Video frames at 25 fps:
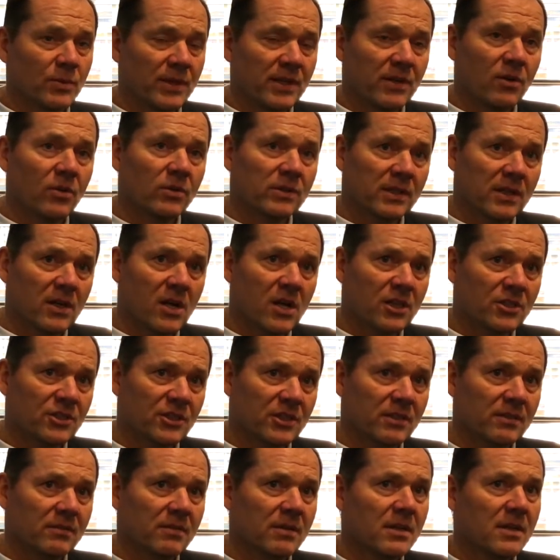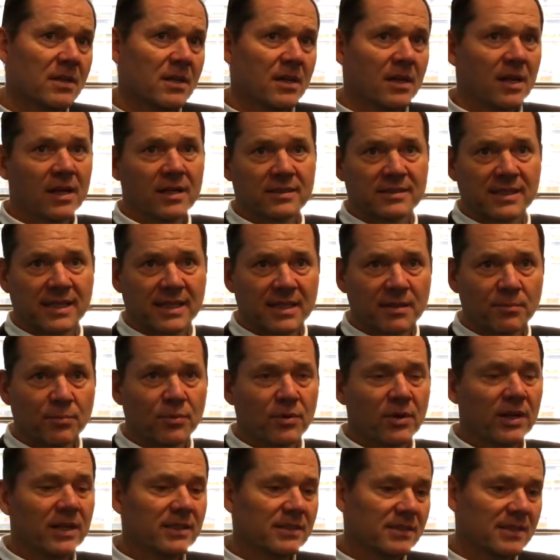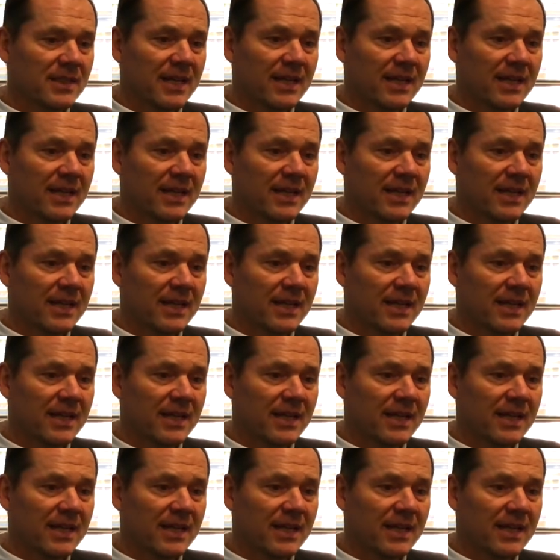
We hold an auction on a second price.